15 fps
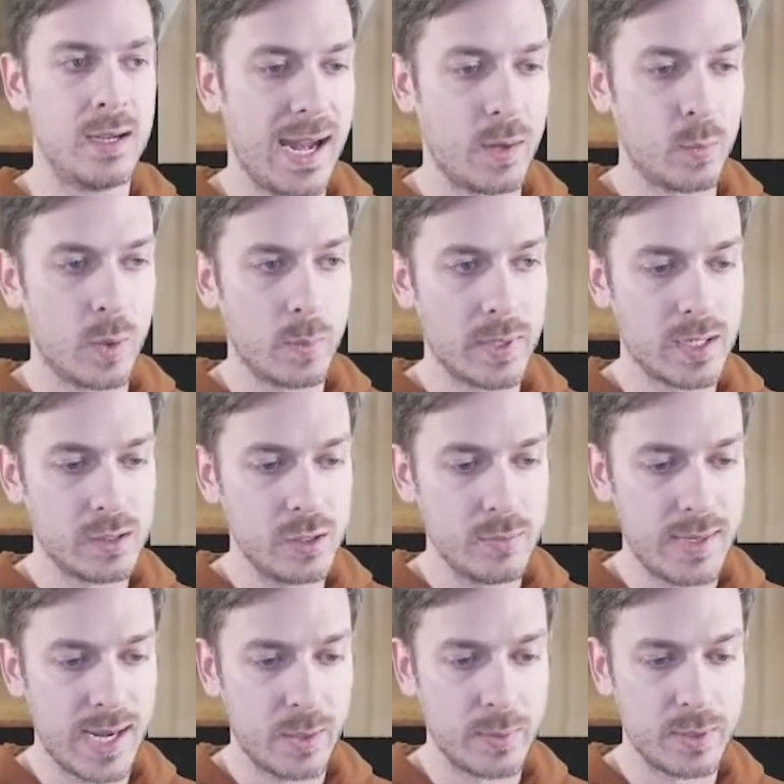And what we can do
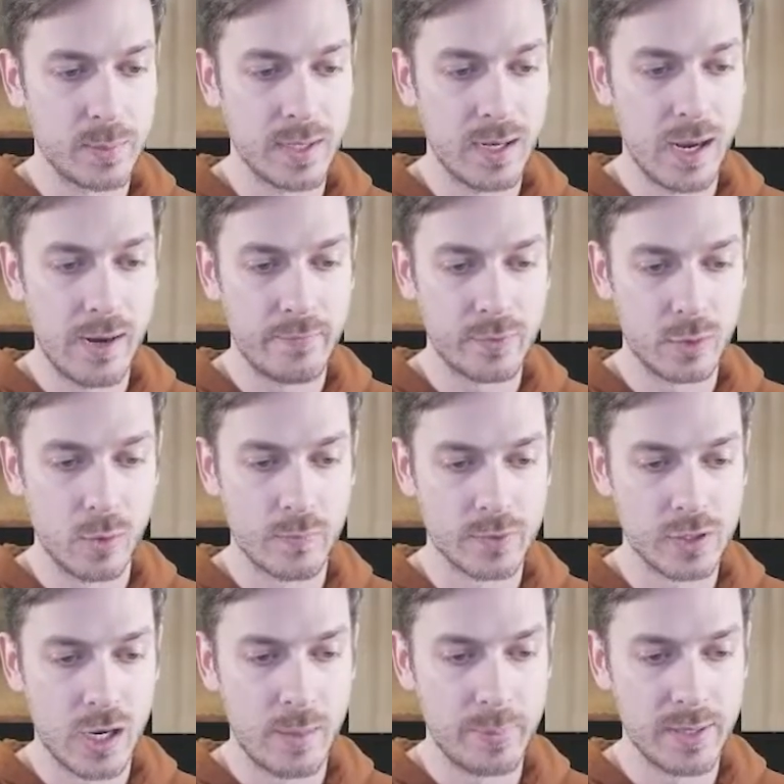now is we can hover over
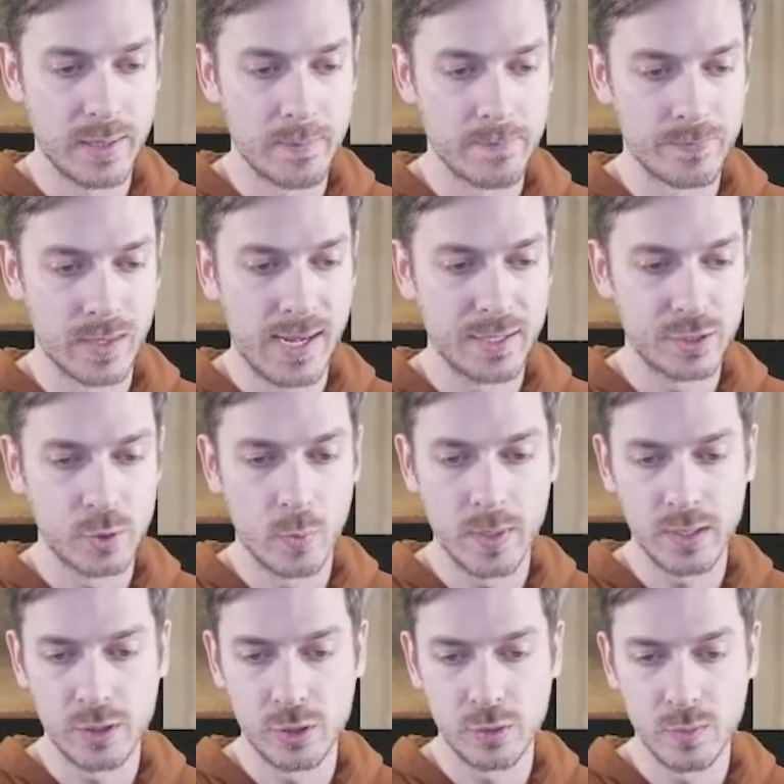top of them, and it's
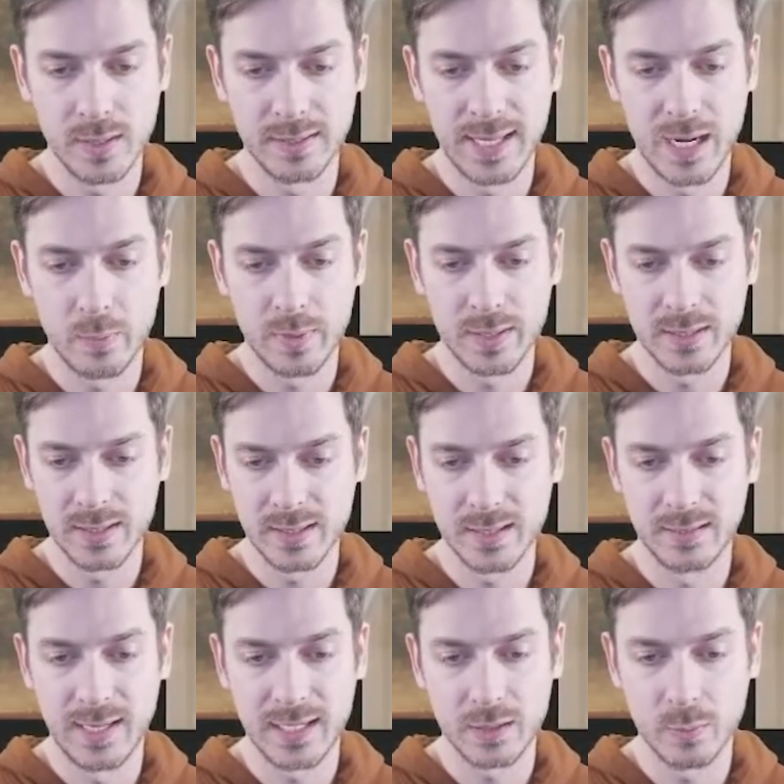going to allow us to
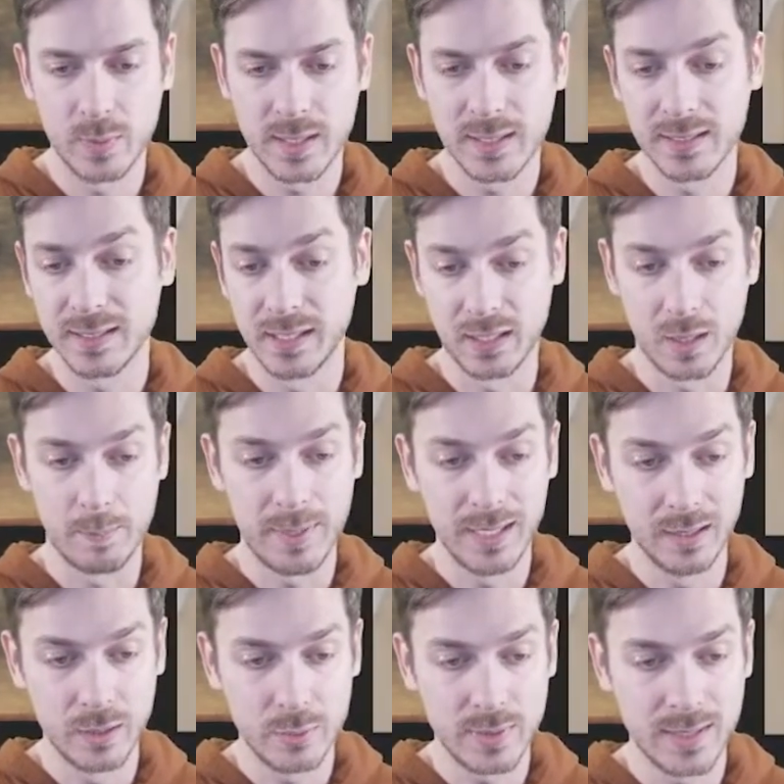select. We can select the
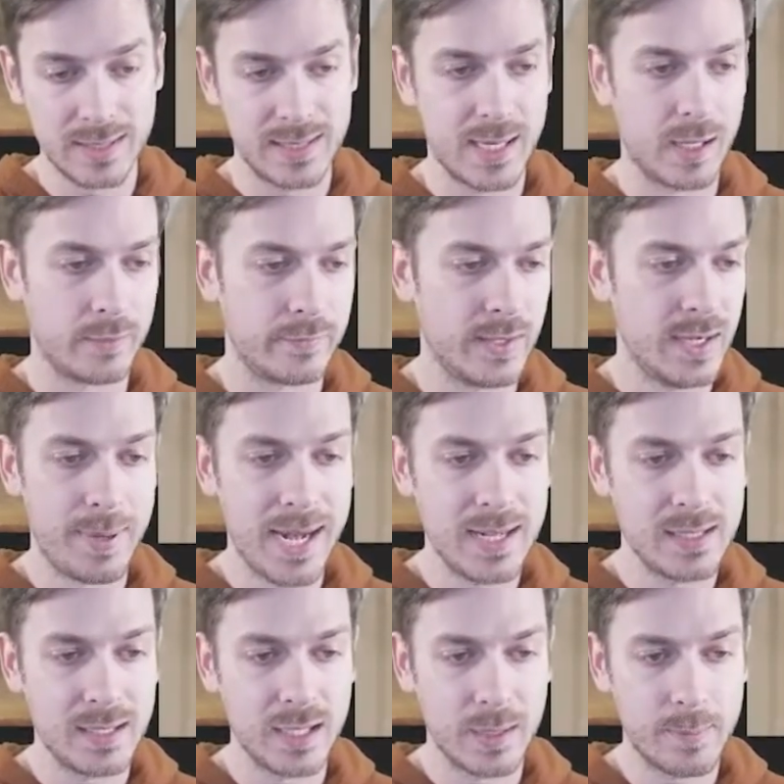pillows itself,
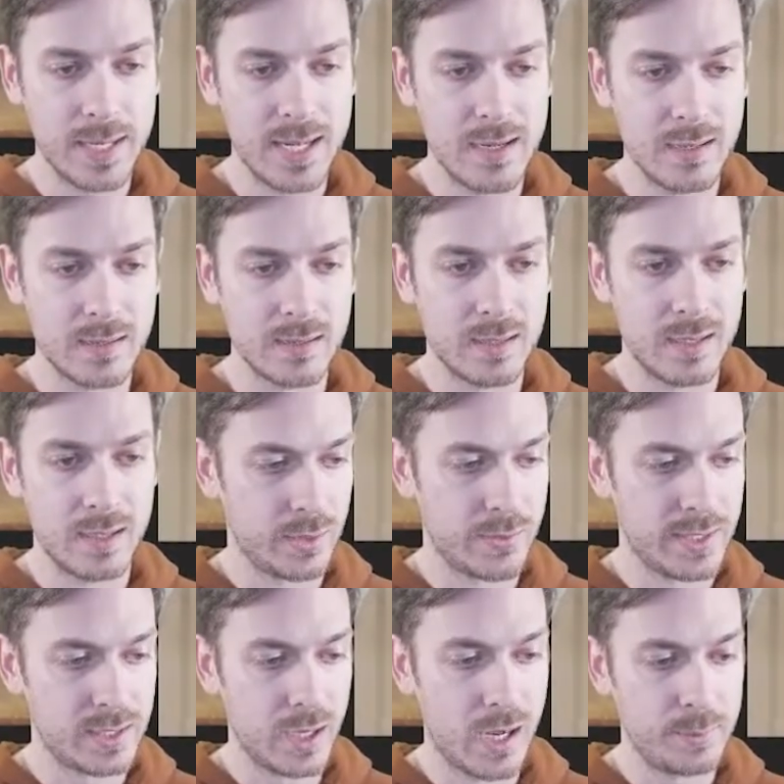painting up here, now
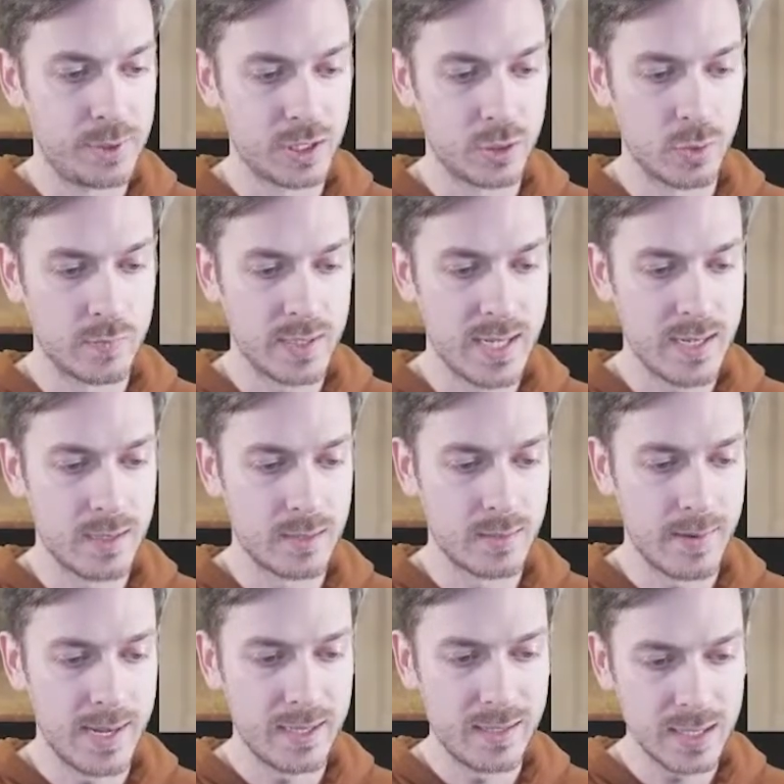this object over here,
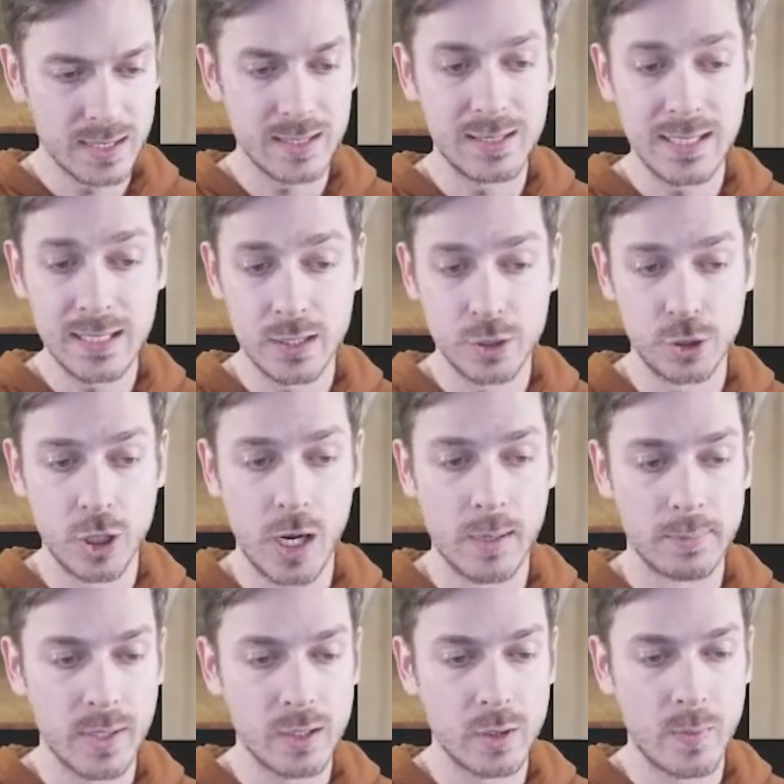and it does a decent job.
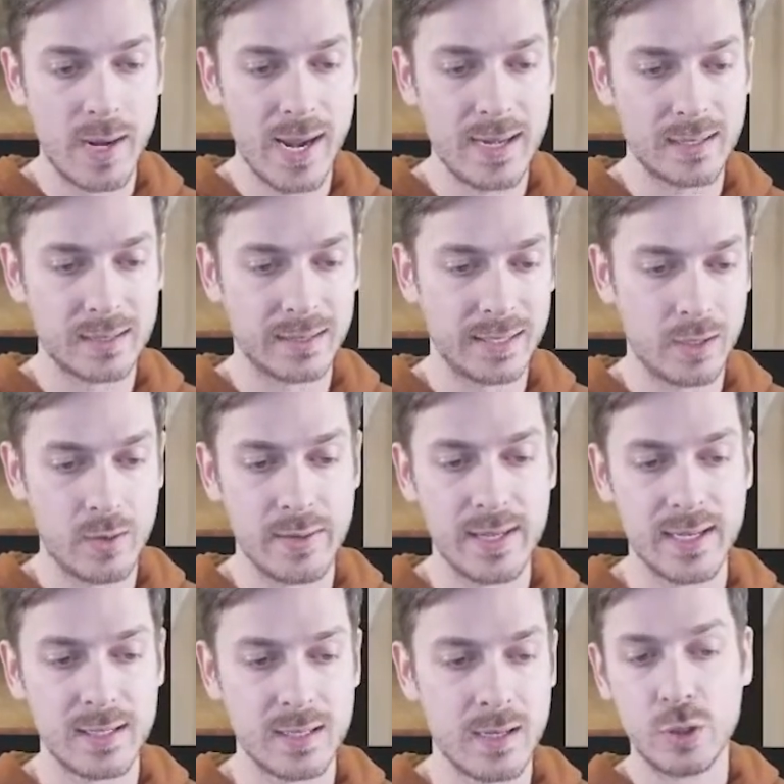We can go ahead and click on
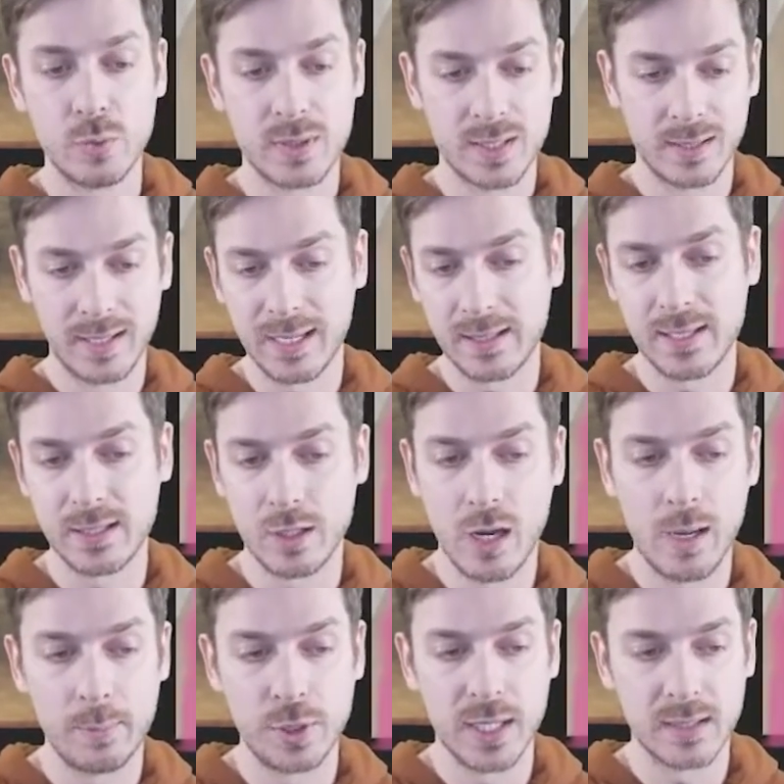this to select this
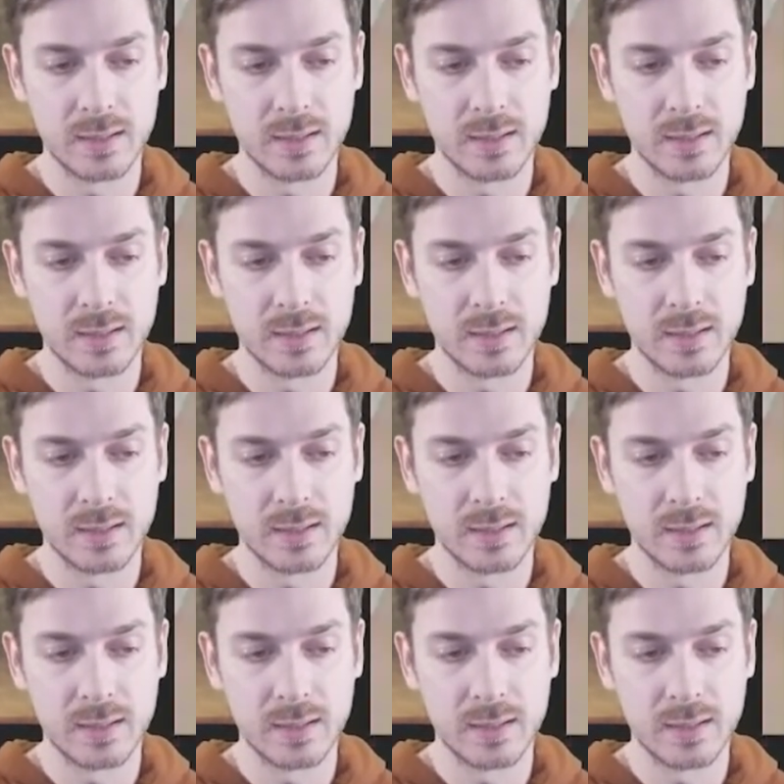object.